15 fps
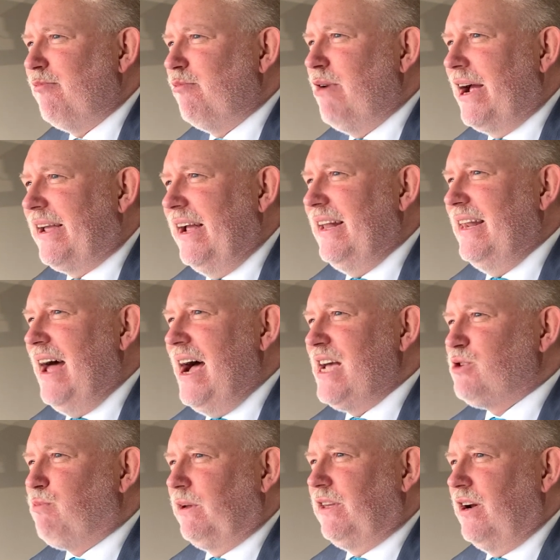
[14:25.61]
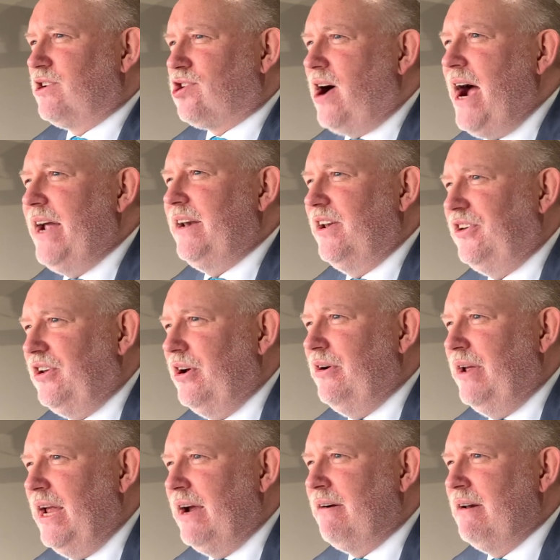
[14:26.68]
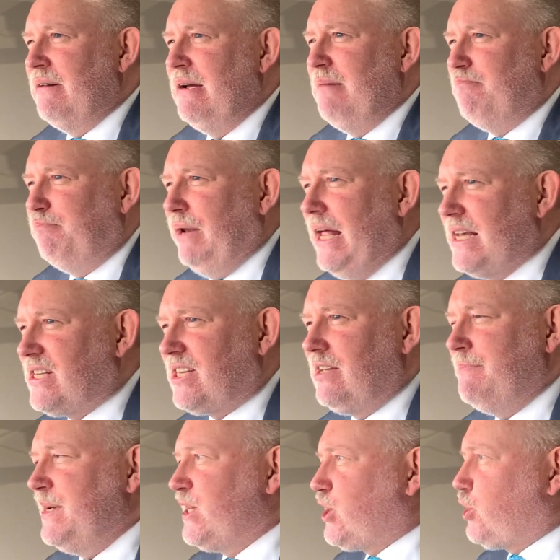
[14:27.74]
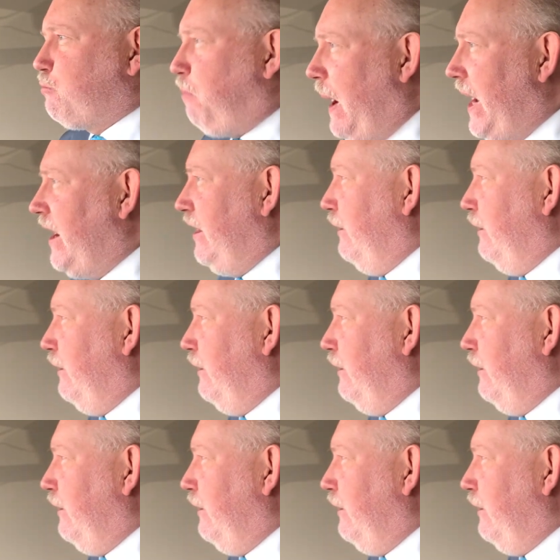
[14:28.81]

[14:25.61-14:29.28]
recognize what they're trying to do here and bless them in spite